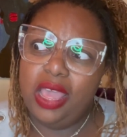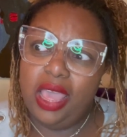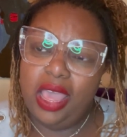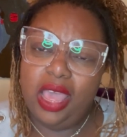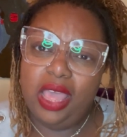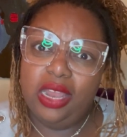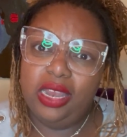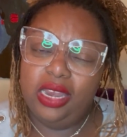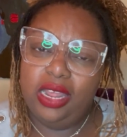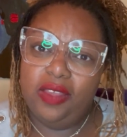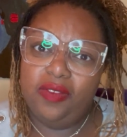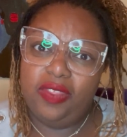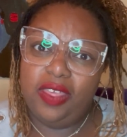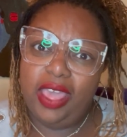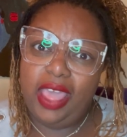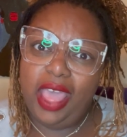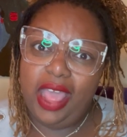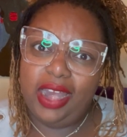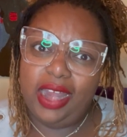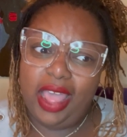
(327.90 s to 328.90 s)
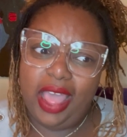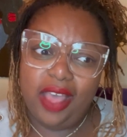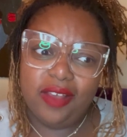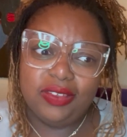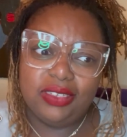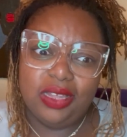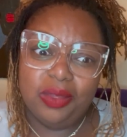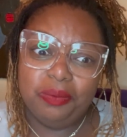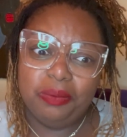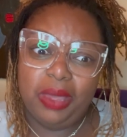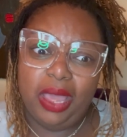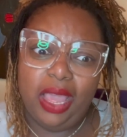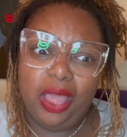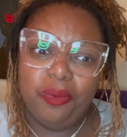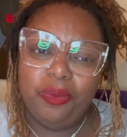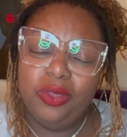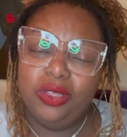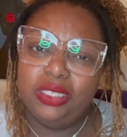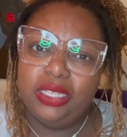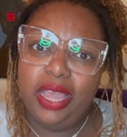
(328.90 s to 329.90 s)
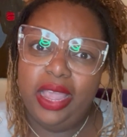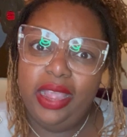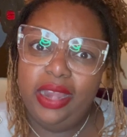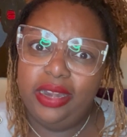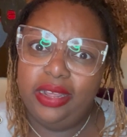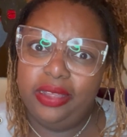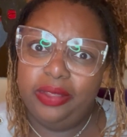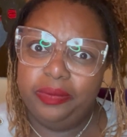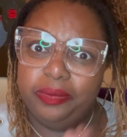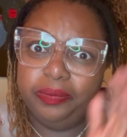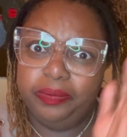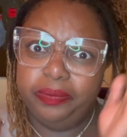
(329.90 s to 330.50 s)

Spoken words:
And if they had to have something amputated,